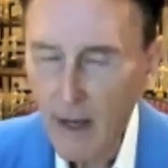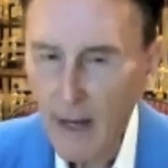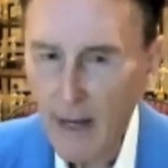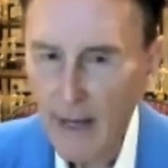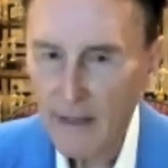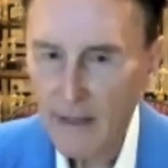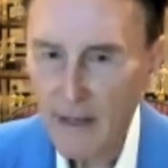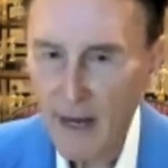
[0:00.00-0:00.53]

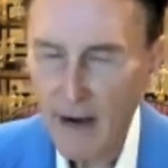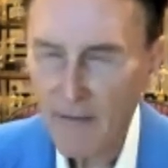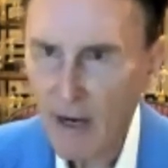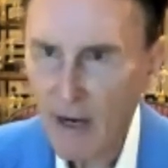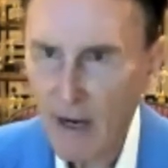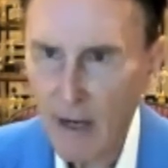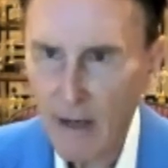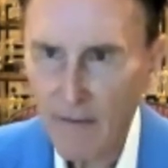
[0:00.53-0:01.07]
And every
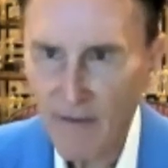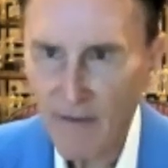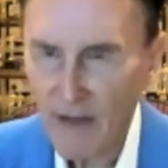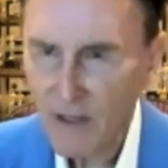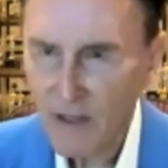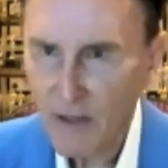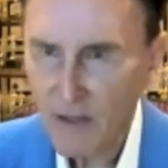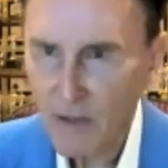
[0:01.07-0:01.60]
kind of
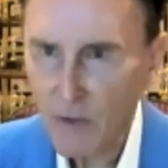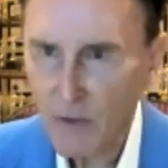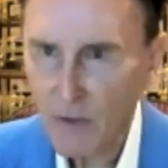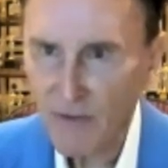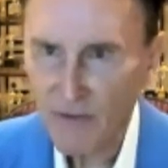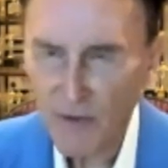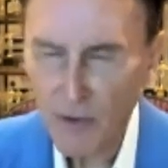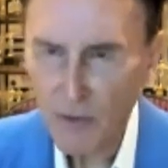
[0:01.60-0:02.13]
vegetable and
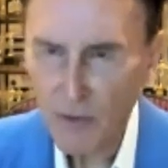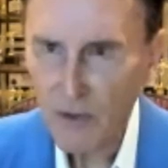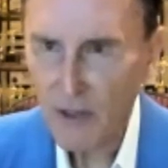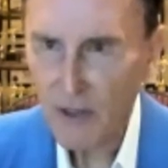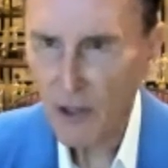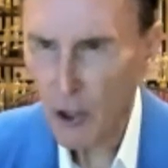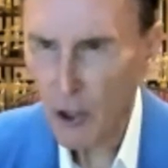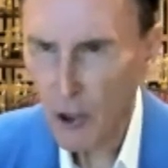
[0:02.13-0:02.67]
fruit
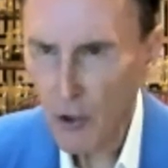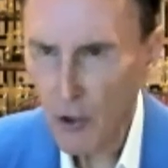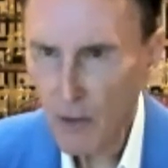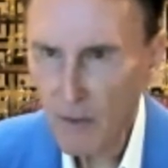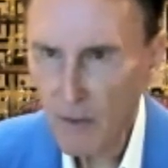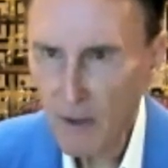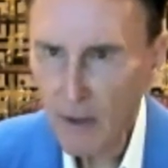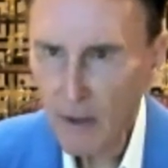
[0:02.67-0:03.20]
and
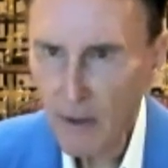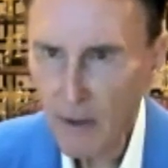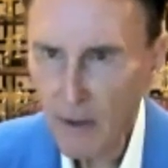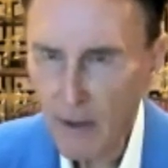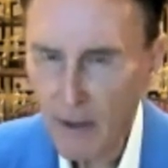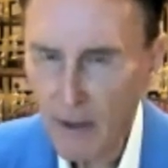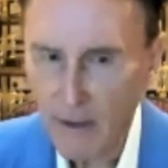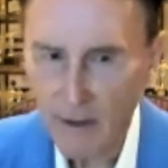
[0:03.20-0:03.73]
herb
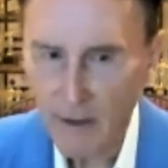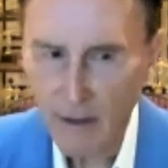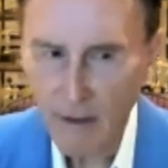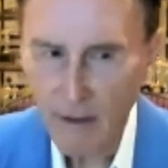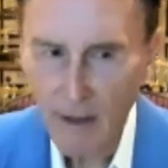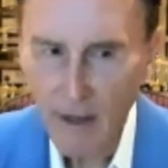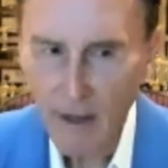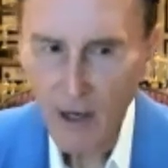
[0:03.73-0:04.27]
and
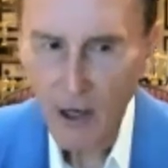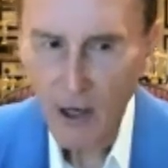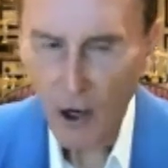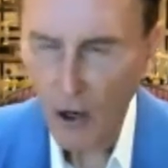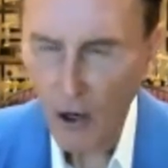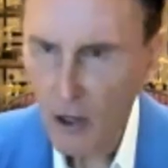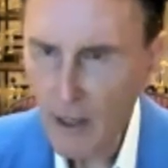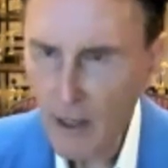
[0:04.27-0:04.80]

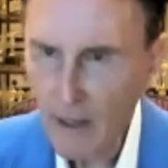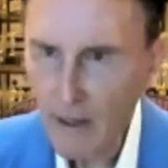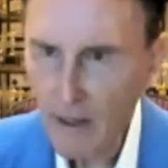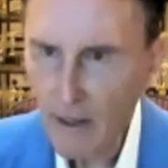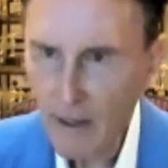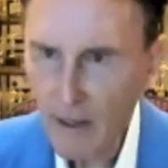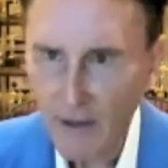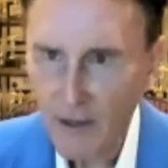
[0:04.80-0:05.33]
garlic,
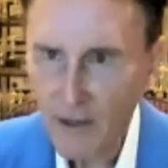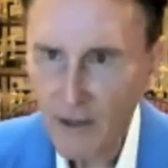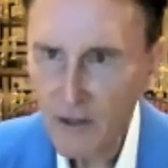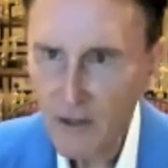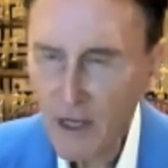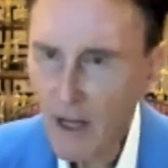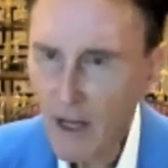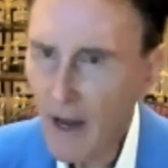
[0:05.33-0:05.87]
onions,